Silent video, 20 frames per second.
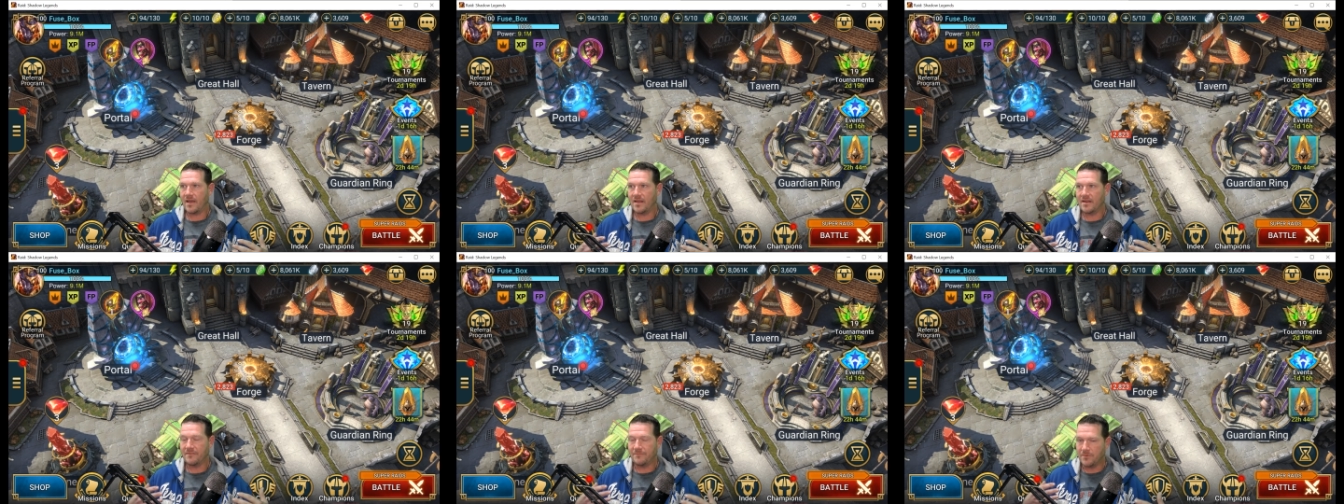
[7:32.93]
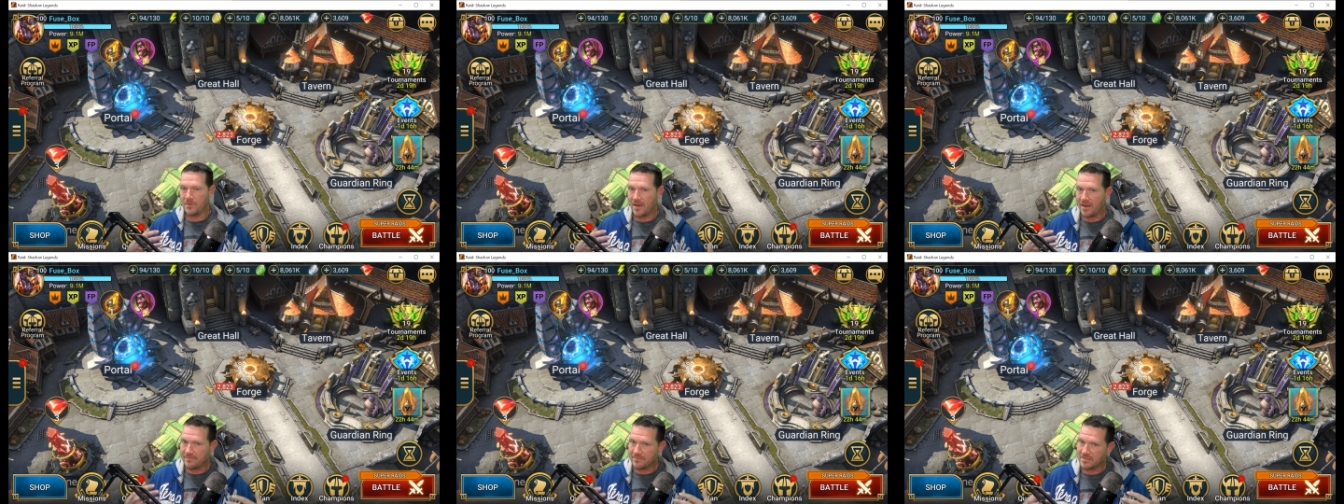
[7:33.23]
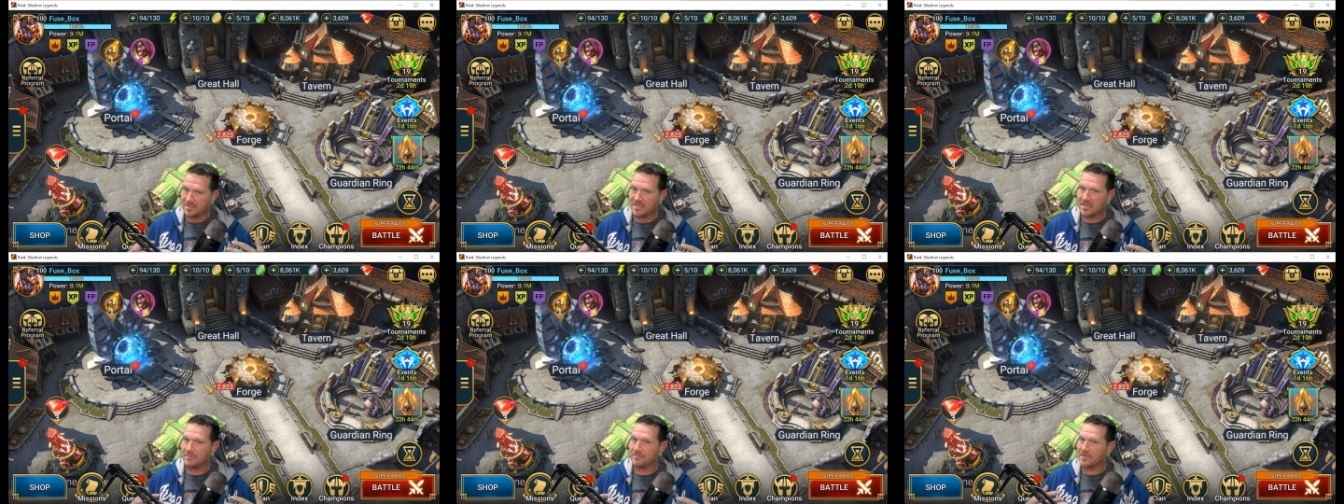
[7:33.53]
And if you
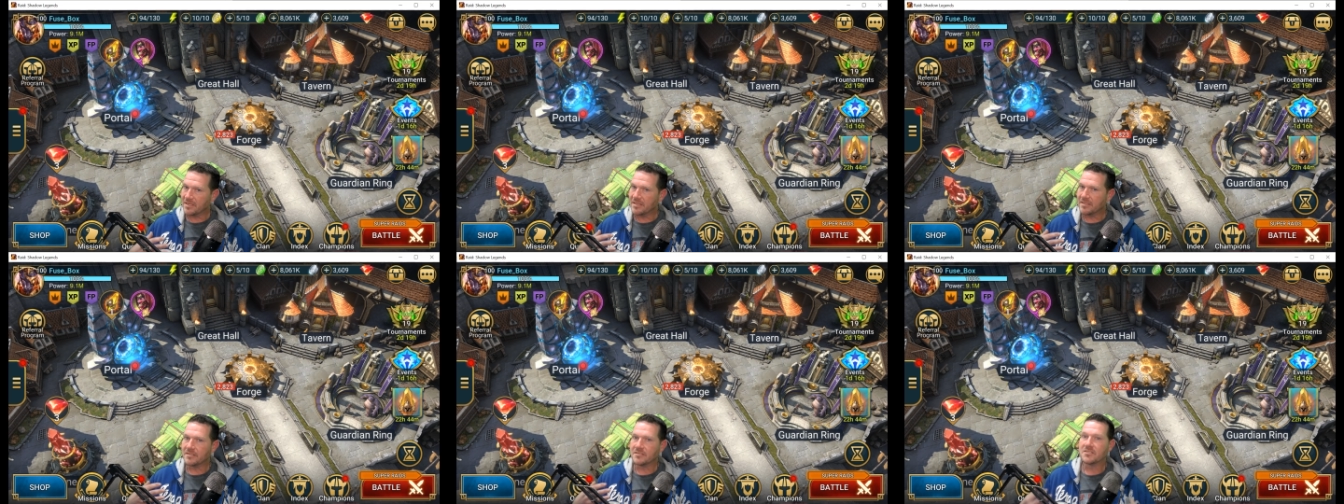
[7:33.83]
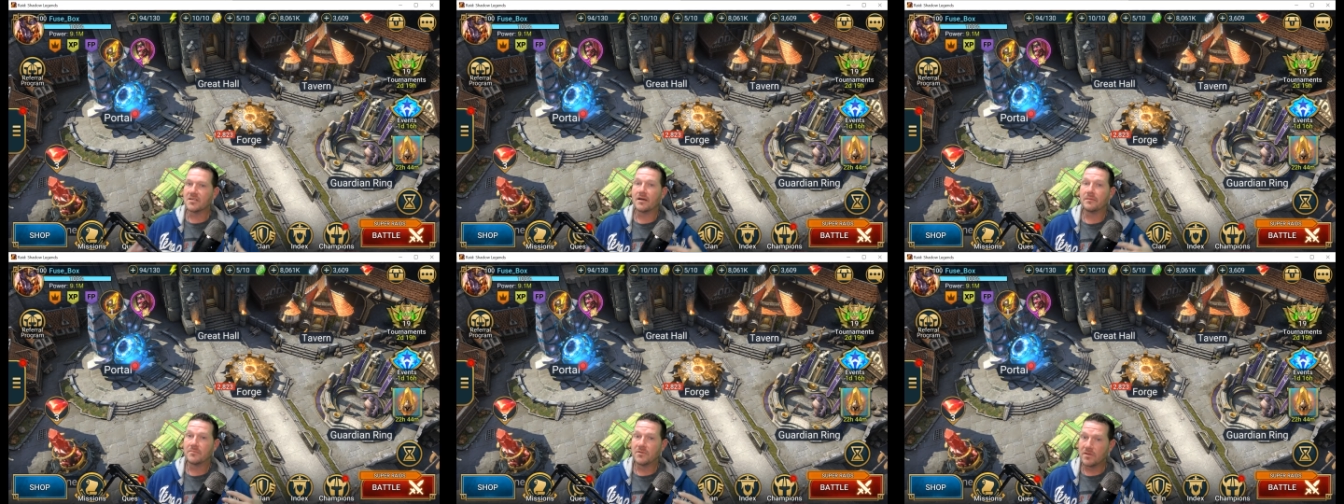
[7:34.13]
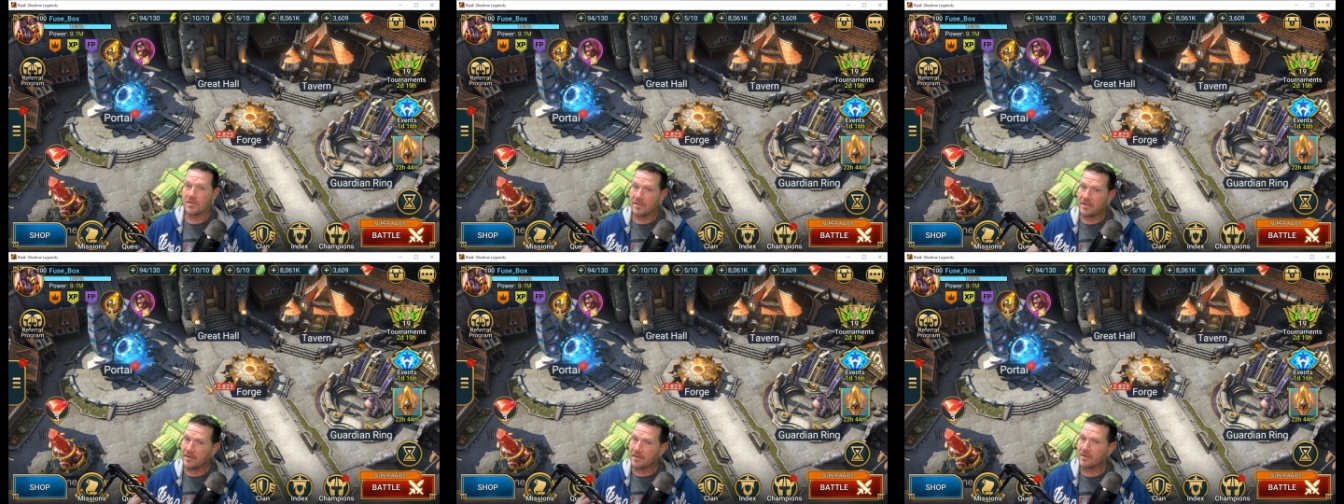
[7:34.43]
have the team to get the
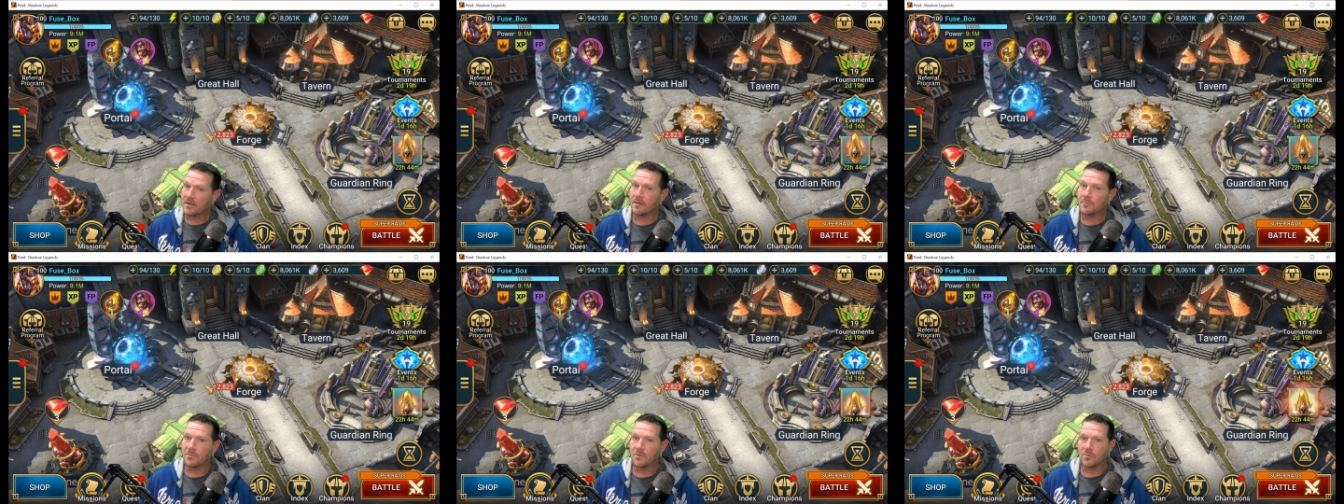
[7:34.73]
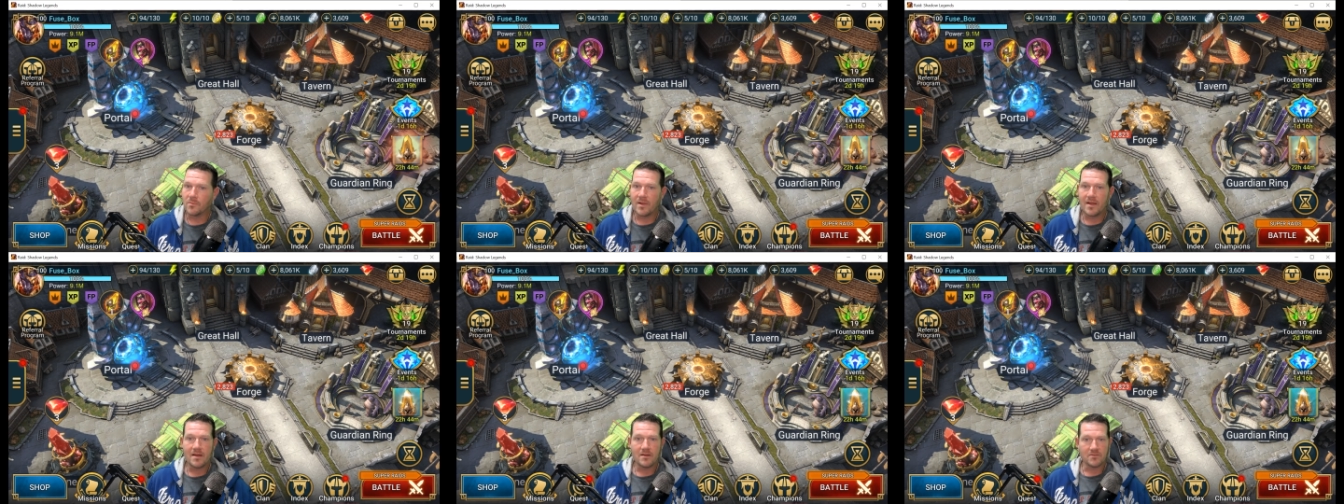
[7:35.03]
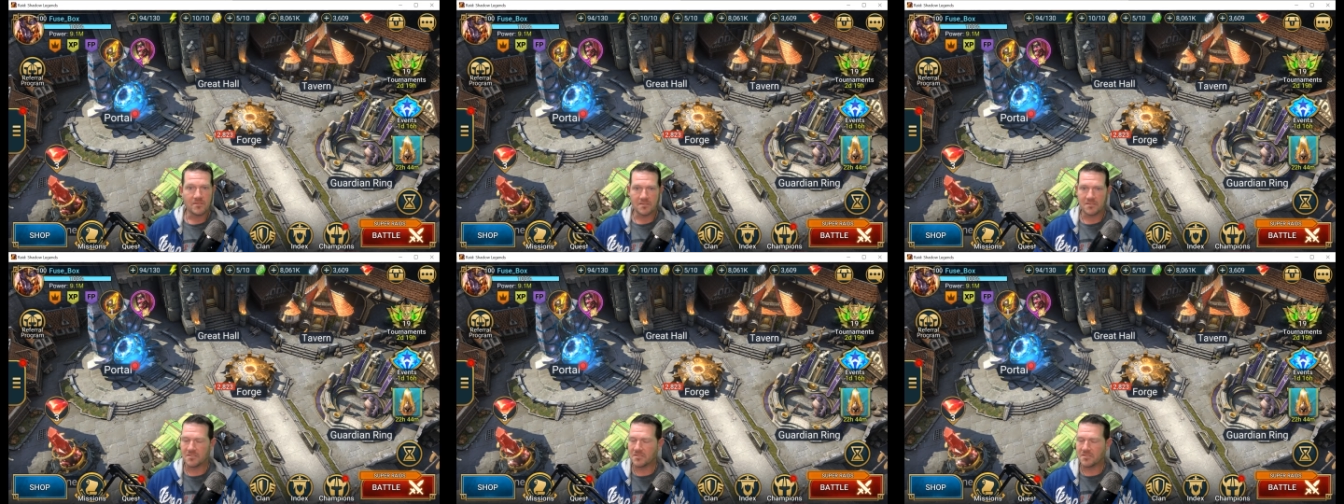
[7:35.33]
job done in a couple of rounds,